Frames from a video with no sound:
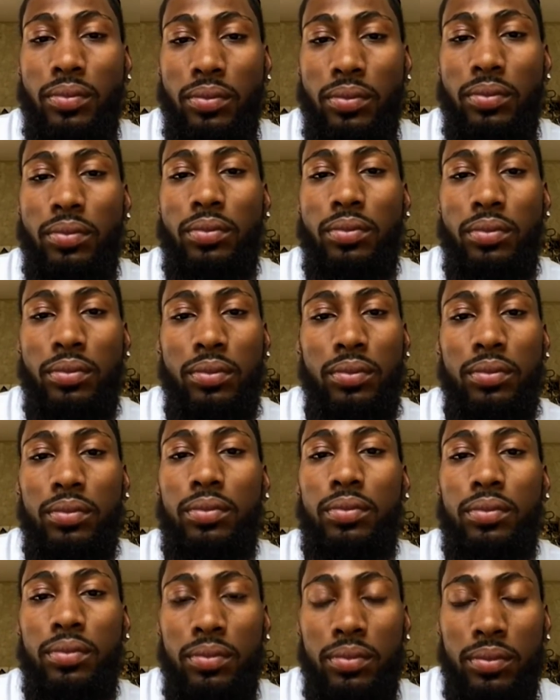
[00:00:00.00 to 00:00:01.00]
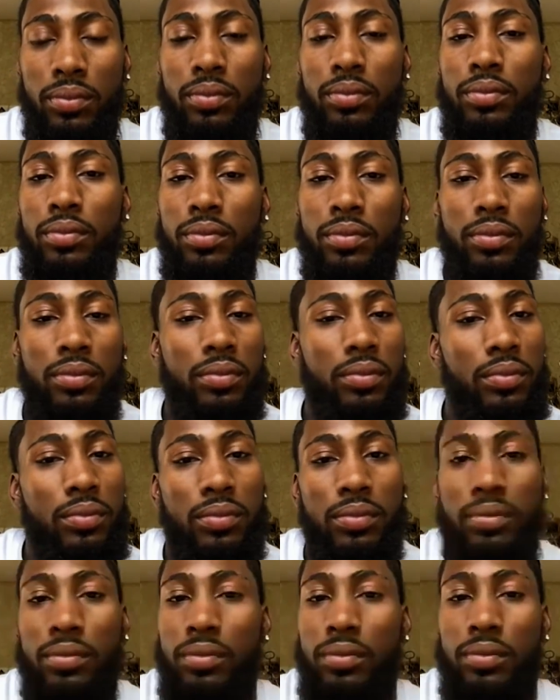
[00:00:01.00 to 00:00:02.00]
and for coming through uh, strong uh,
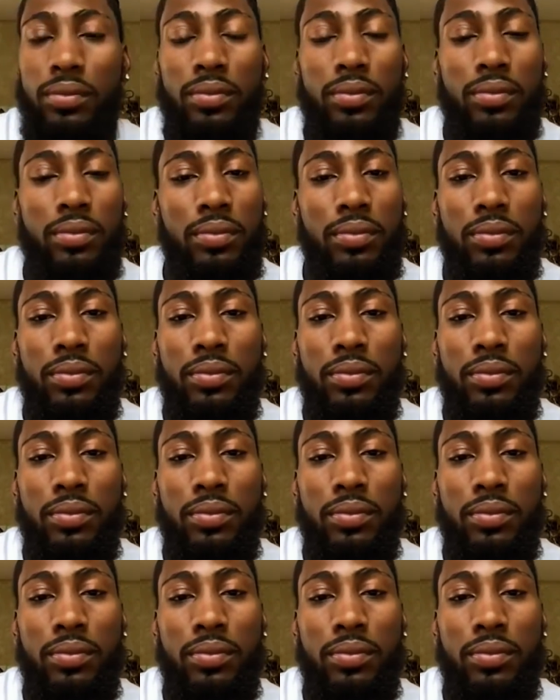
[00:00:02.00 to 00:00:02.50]
as you have.